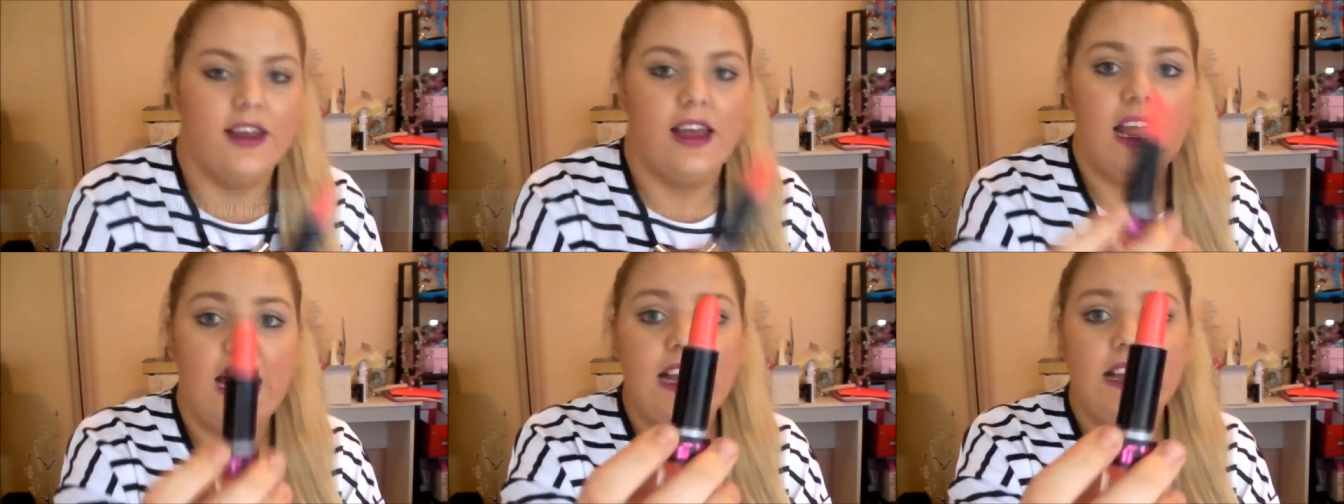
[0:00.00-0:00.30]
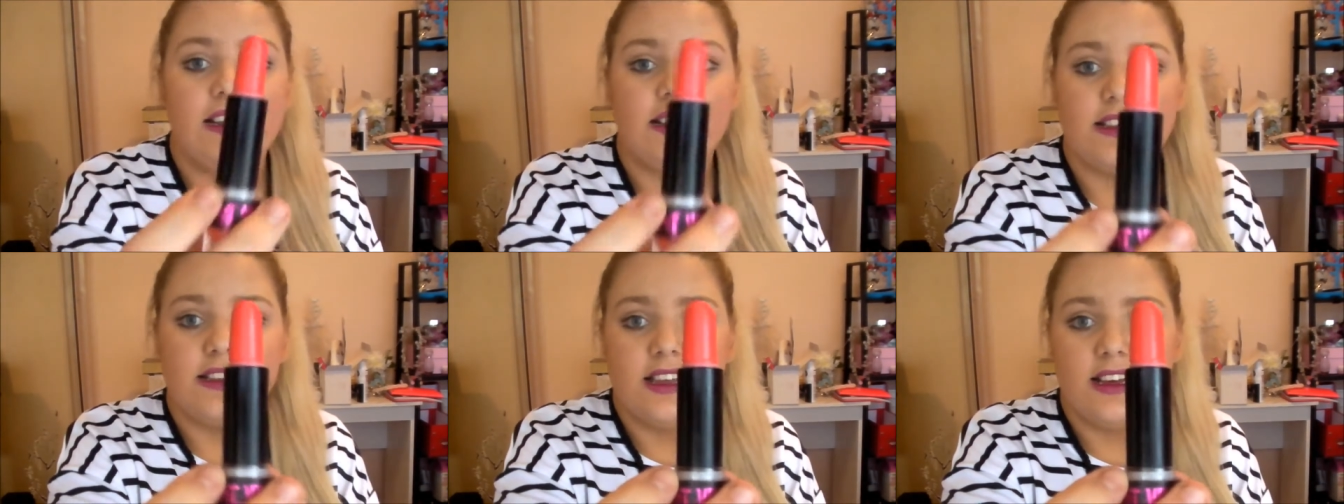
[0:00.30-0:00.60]

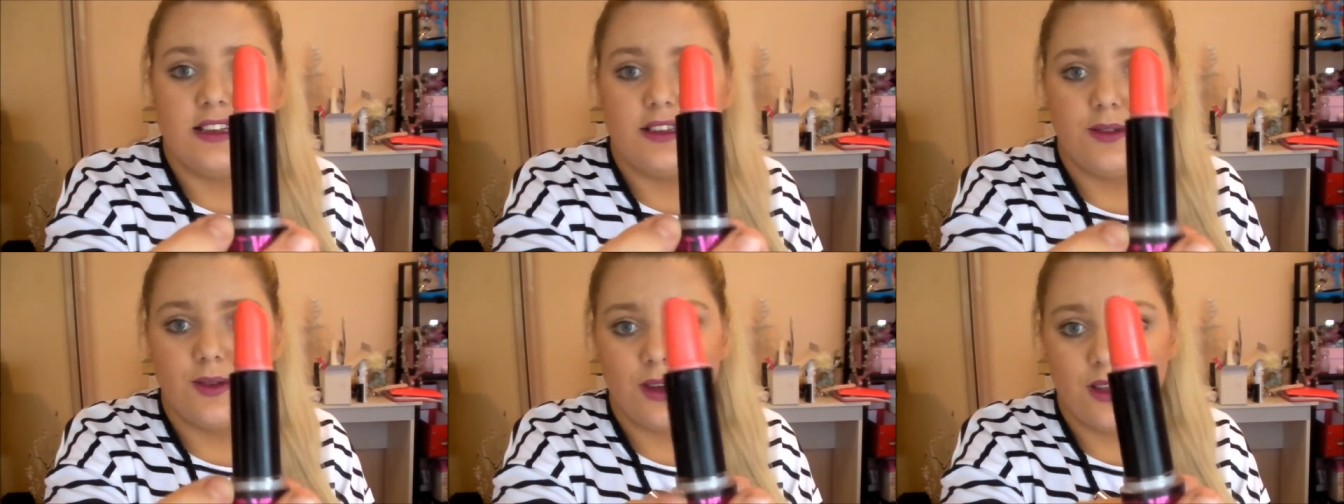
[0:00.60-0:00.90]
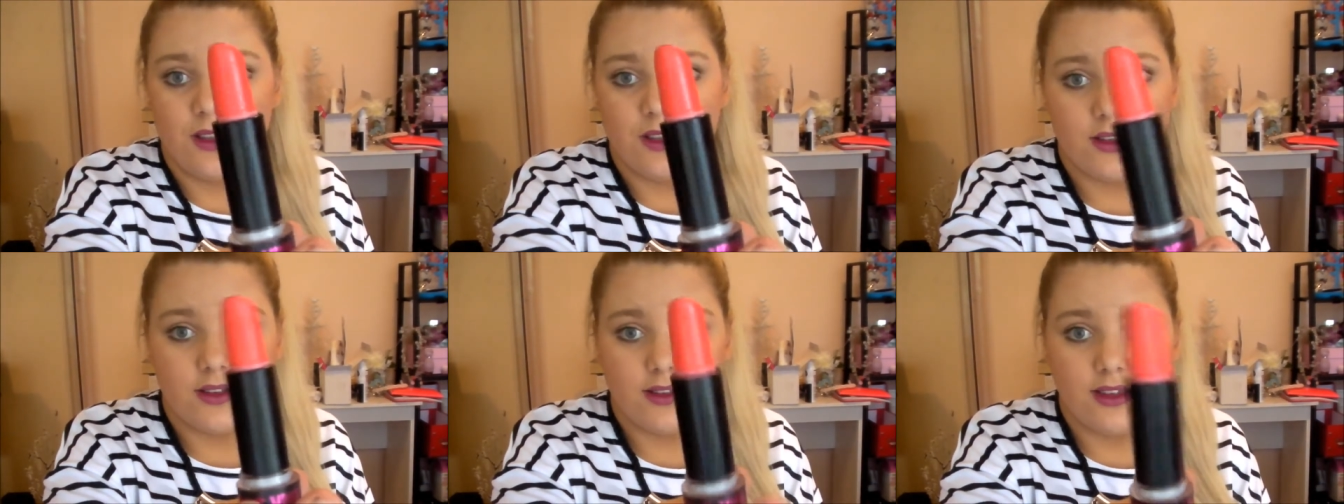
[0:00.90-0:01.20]
and that's
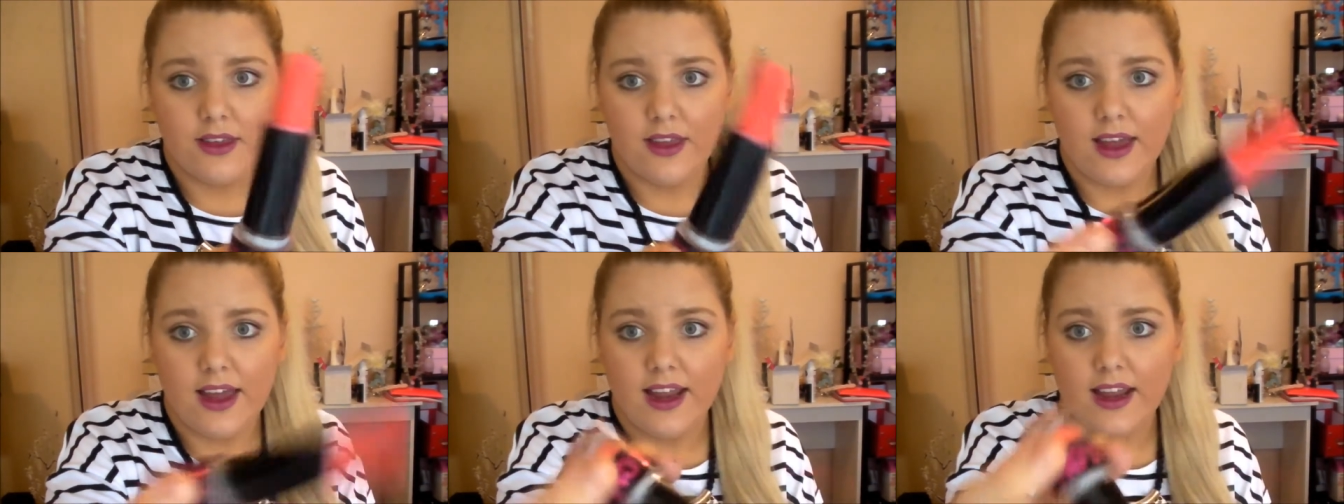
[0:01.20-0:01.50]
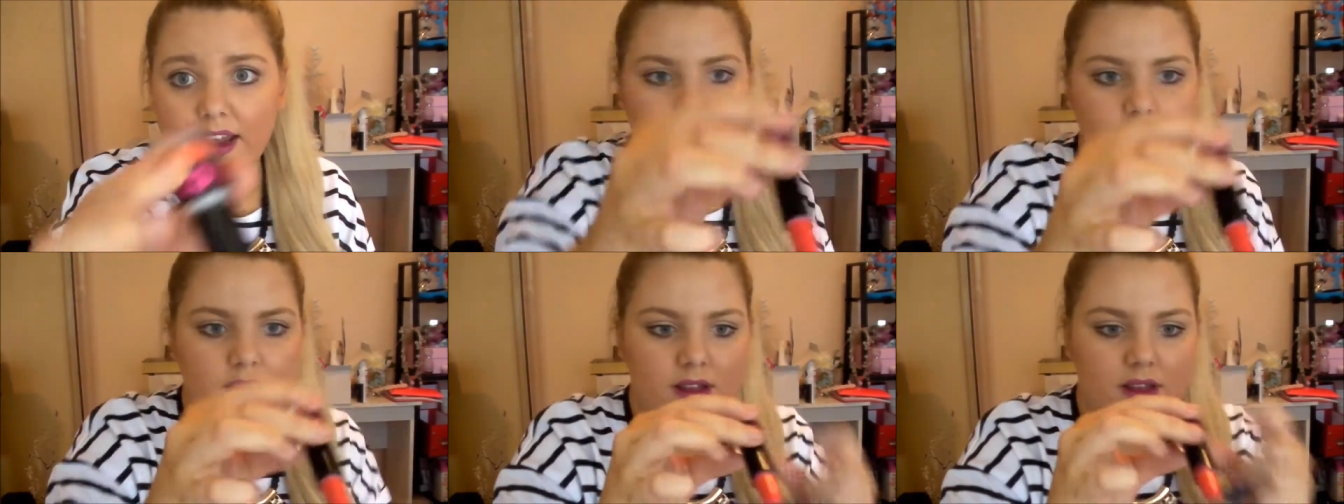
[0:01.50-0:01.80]
what it looks
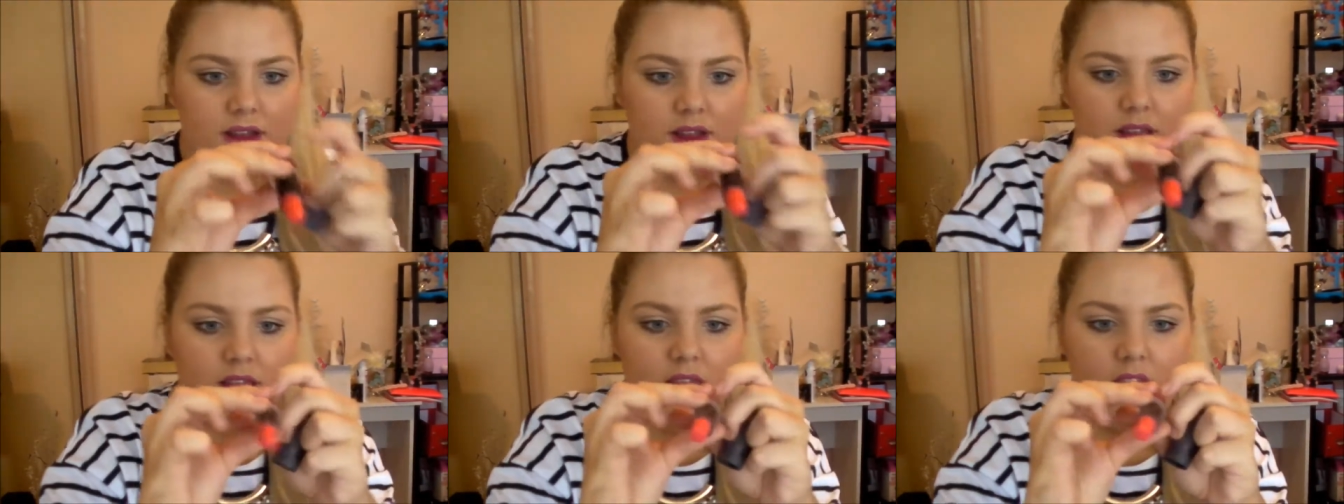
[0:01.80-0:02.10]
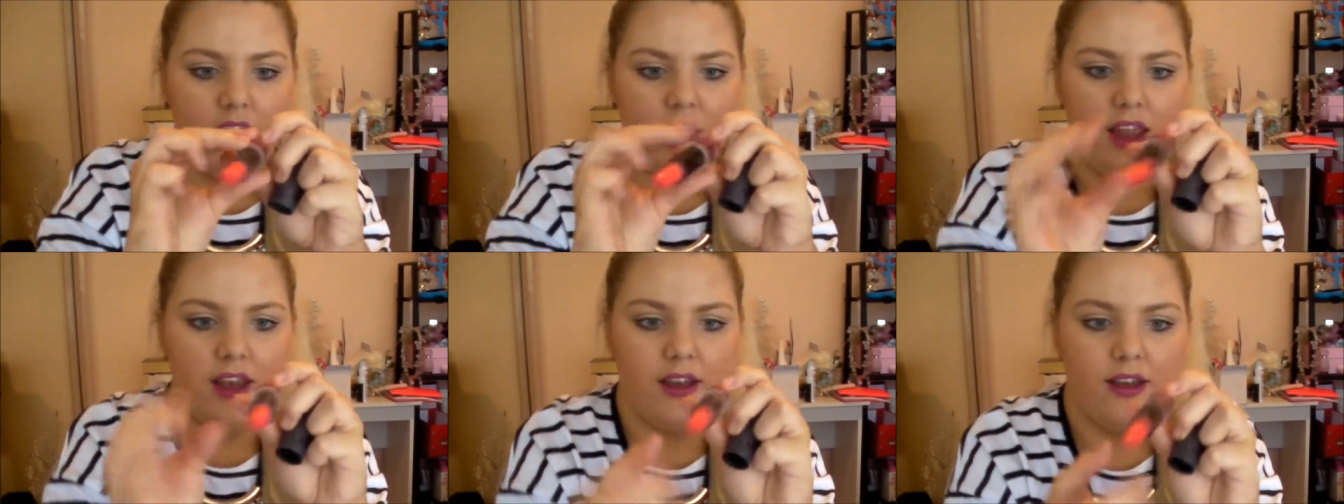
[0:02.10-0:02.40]
like,
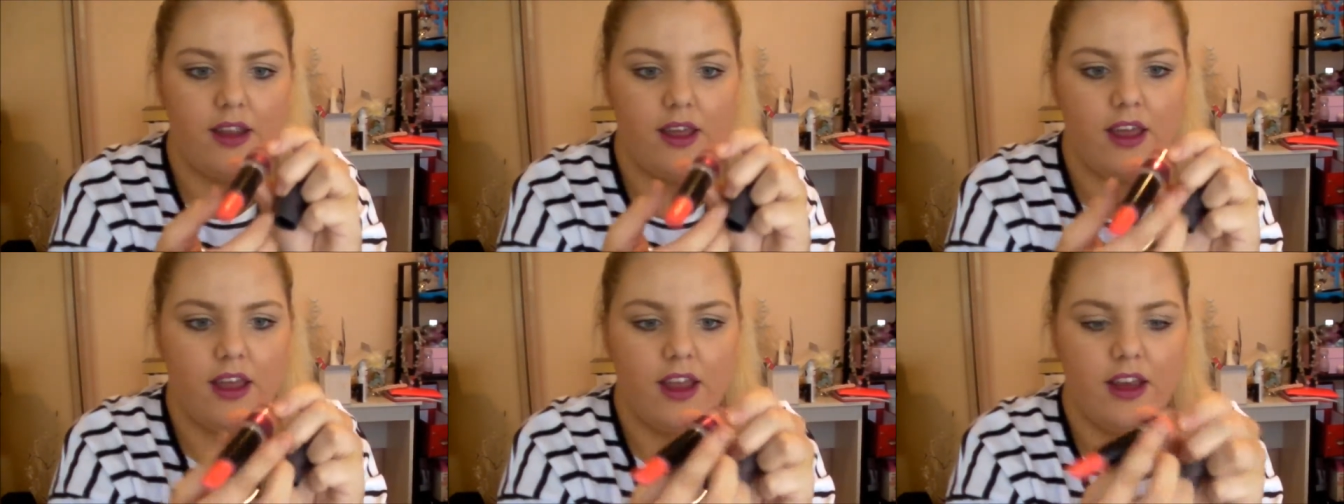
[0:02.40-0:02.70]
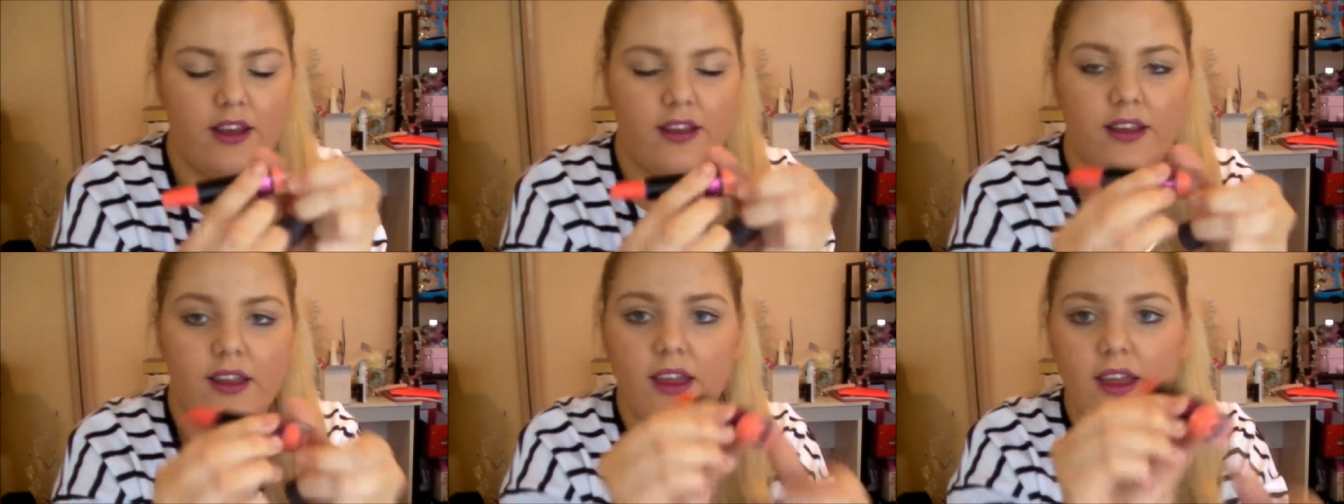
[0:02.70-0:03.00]
and
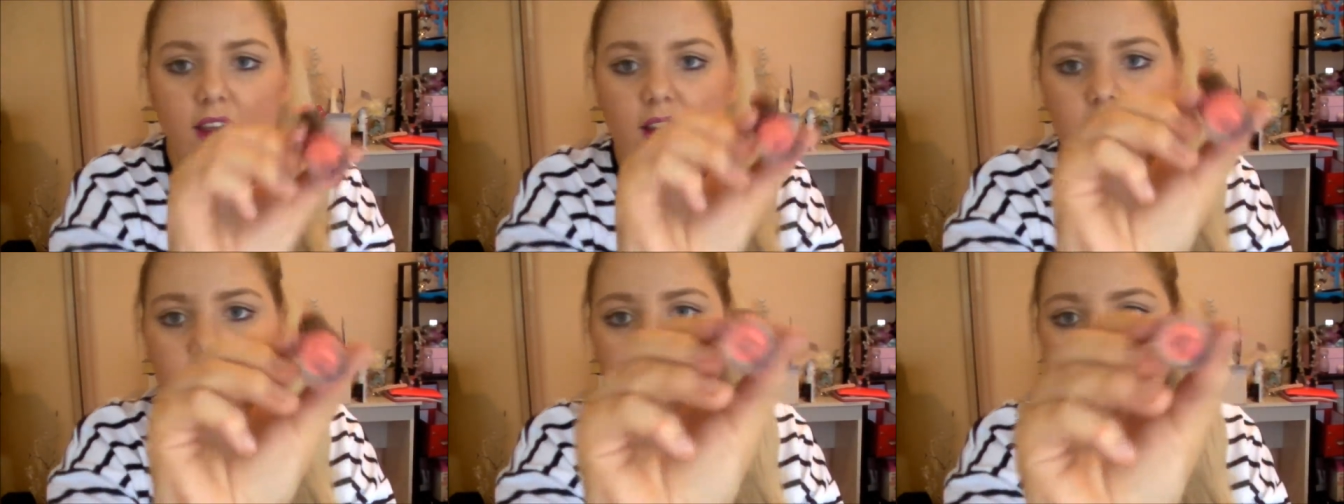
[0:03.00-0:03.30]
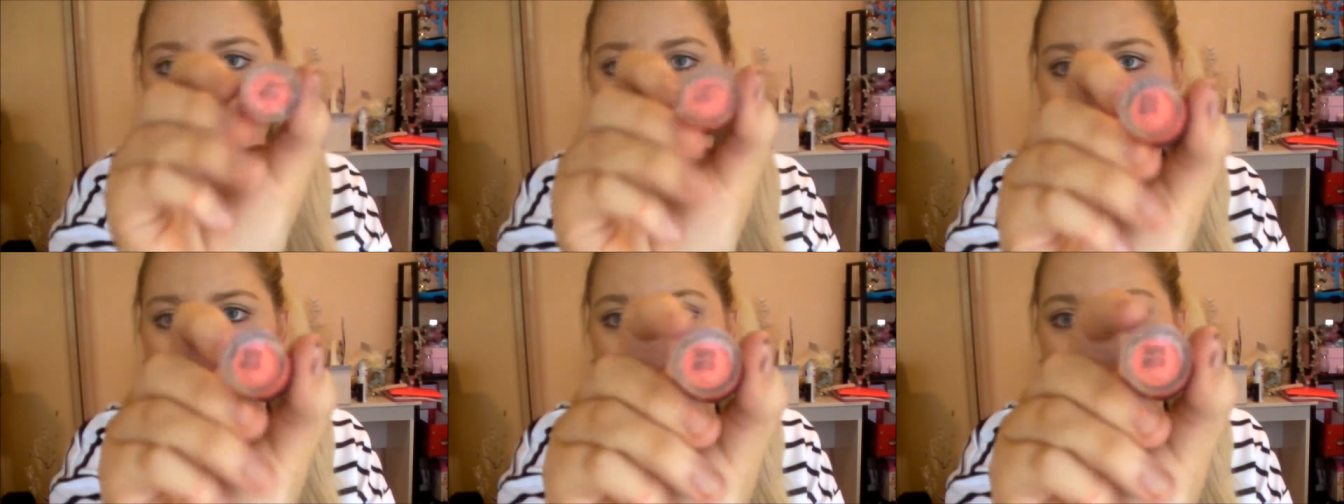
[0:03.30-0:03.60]
it's in
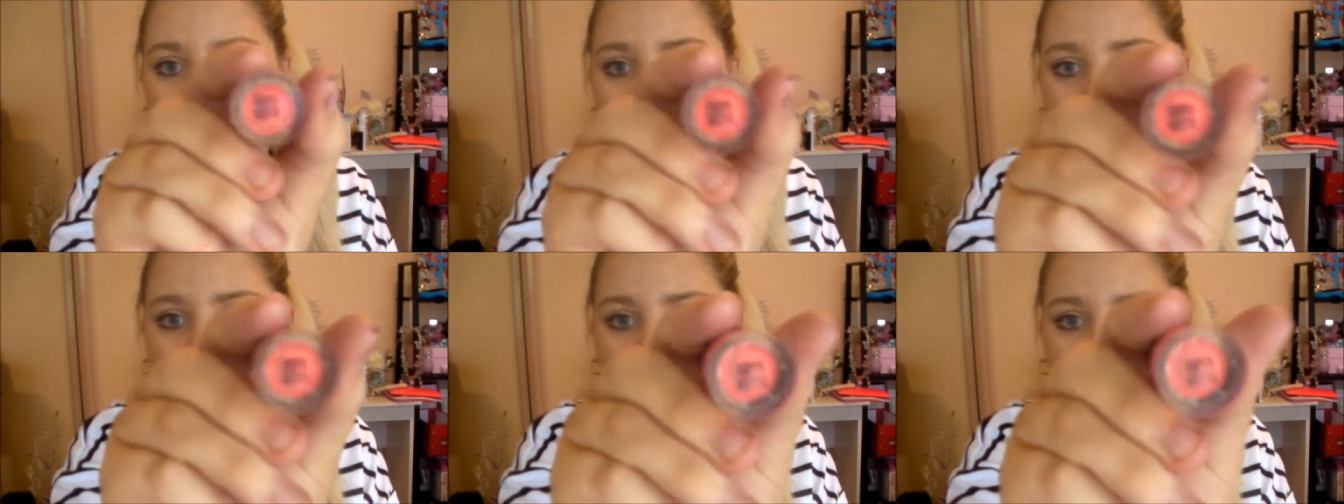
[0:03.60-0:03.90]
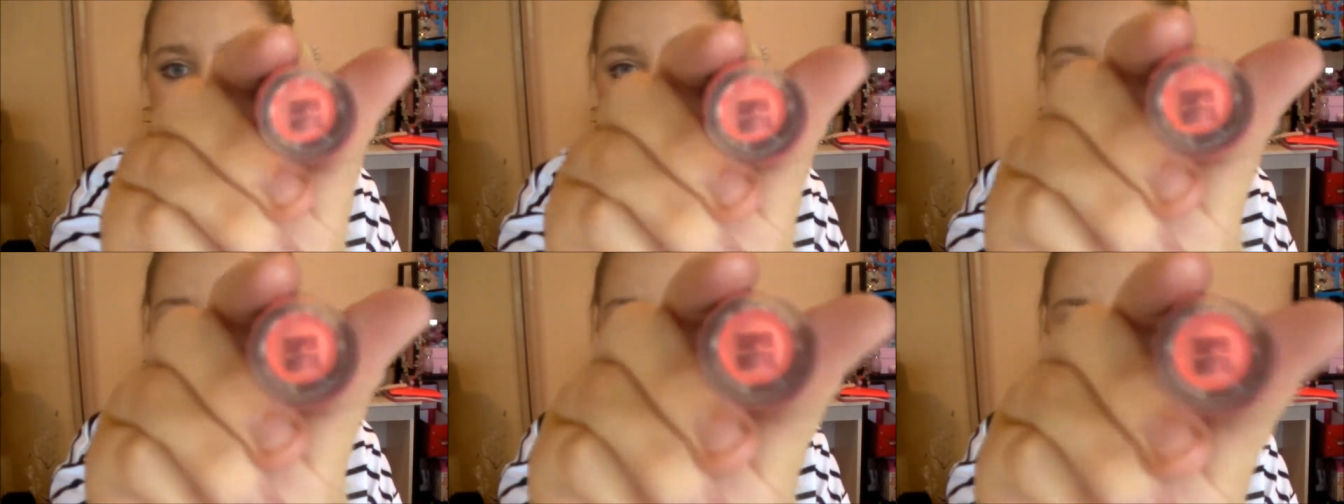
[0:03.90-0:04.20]

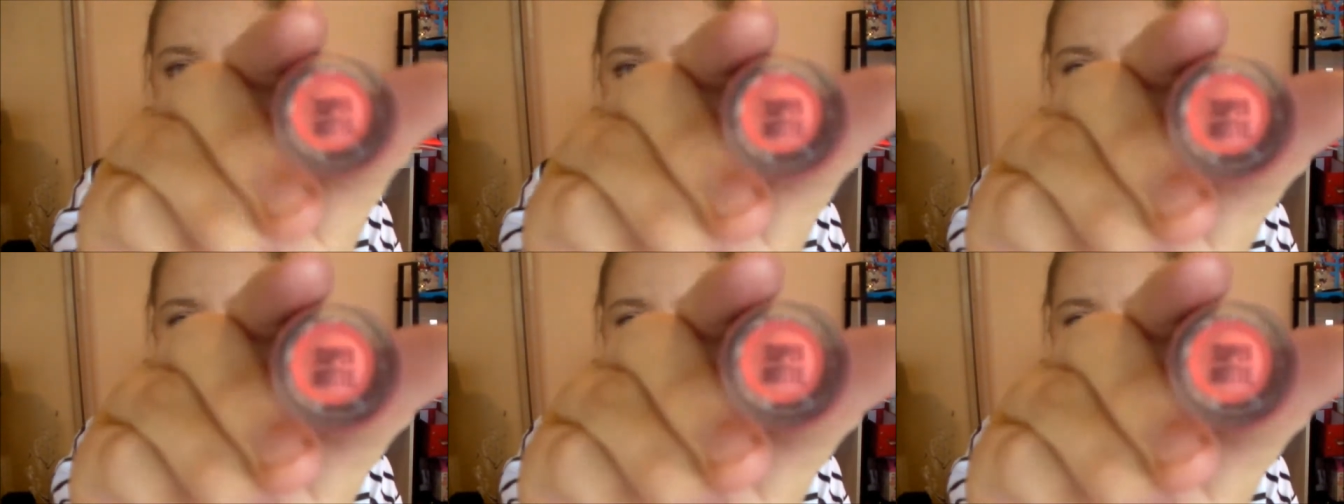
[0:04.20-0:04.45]
super